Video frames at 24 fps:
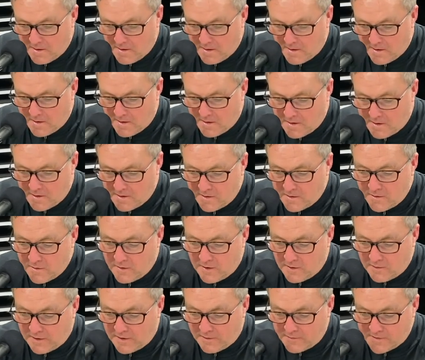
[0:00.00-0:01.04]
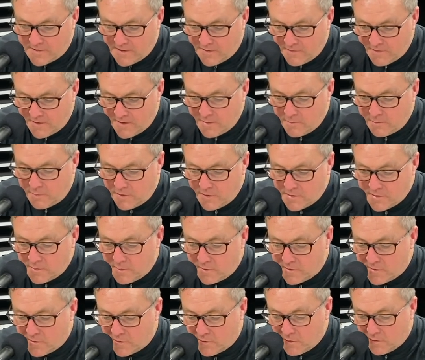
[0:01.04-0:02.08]
Yeah. Uh, you're allowed to have seventeen players
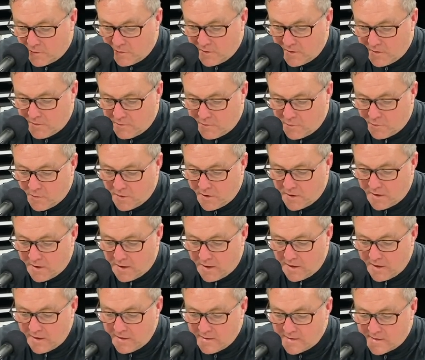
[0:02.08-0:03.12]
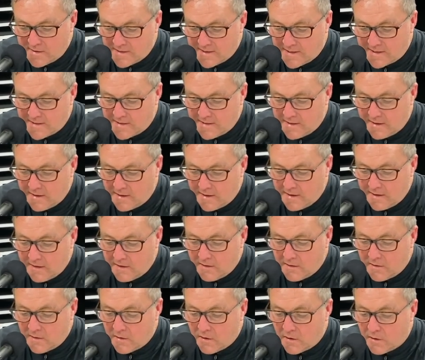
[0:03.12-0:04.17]
plus a goalie in forty-nine.
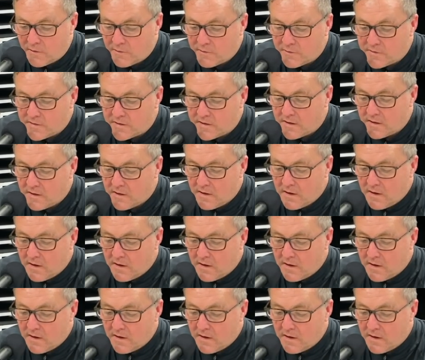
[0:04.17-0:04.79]
sixty-nine curves.